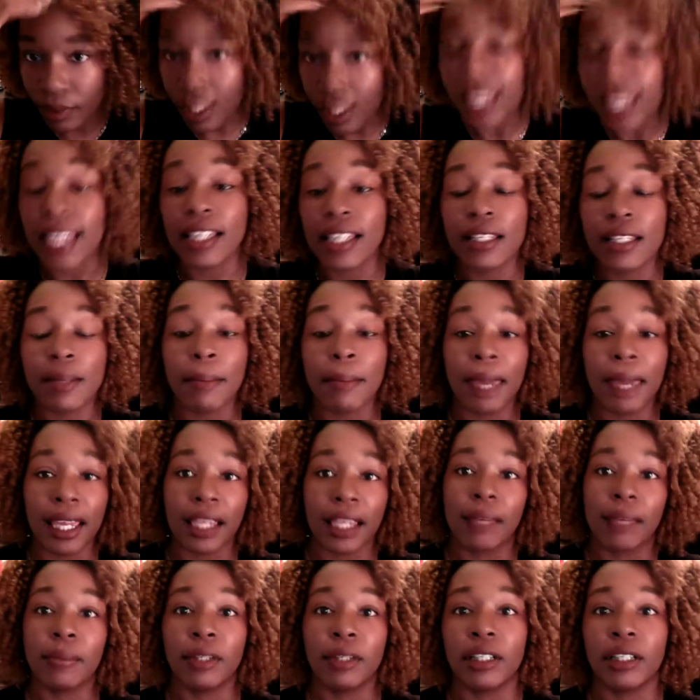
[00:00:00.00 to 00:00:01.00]
and to make
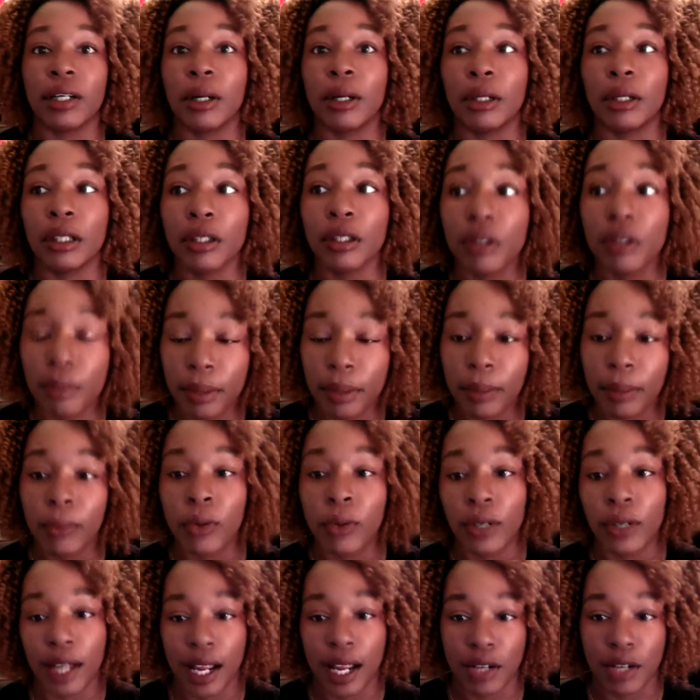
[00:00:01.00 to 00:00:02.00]
it look a little bit more
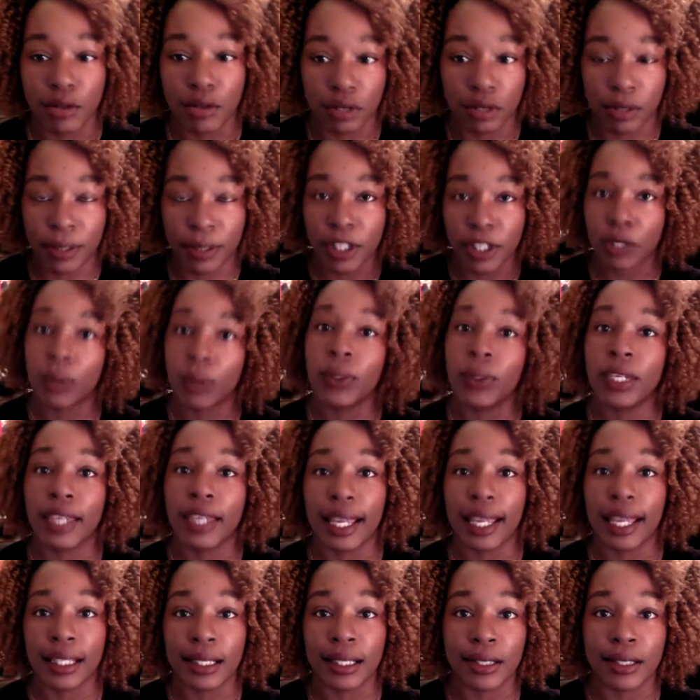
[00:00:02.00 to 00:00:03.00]
natural, especially when you
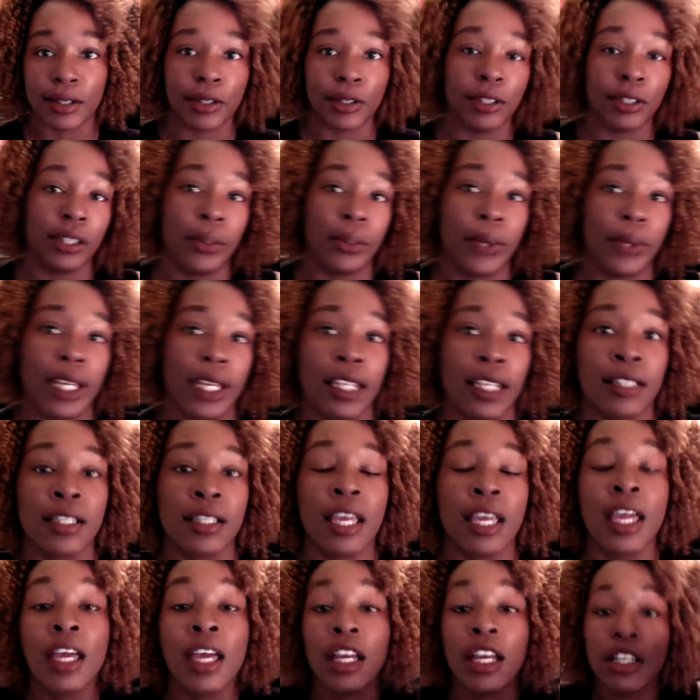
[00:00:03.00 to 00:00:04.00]
got these curly wigs,
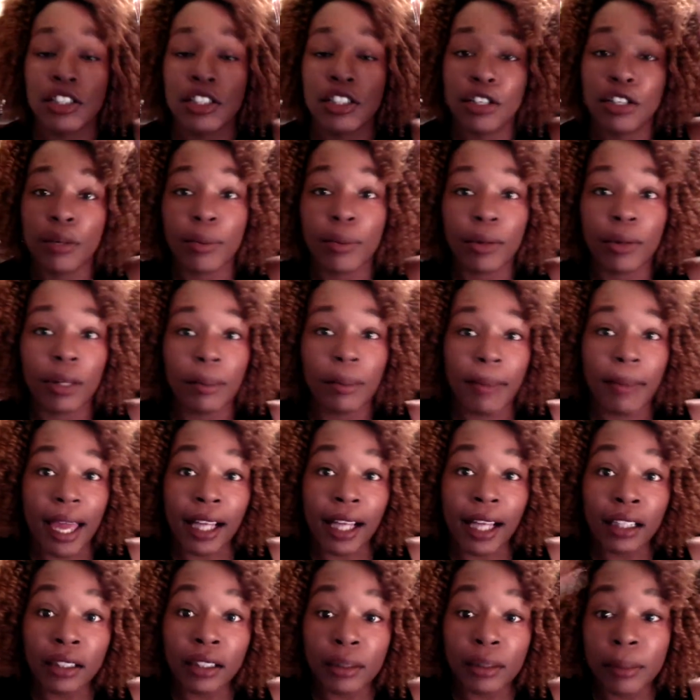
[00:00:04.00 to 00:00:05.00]
is you can pull them back a
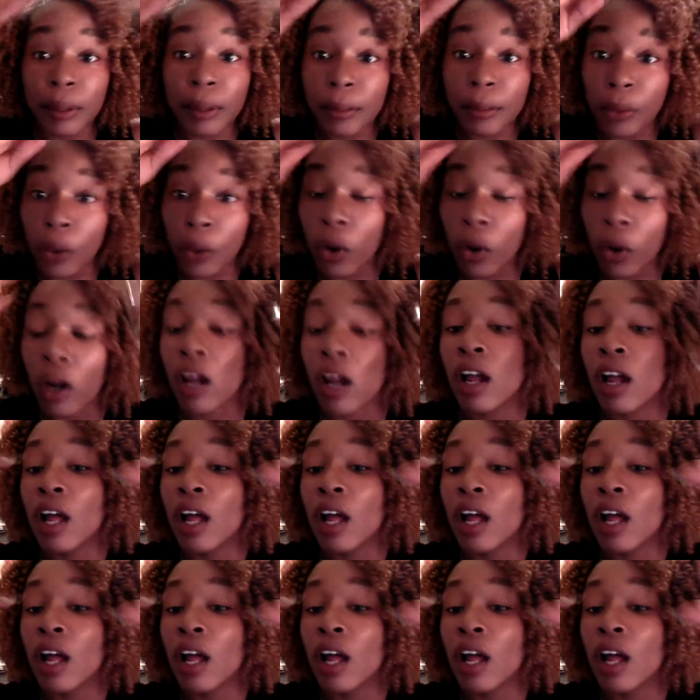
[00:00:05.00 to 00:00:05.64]
little bit more,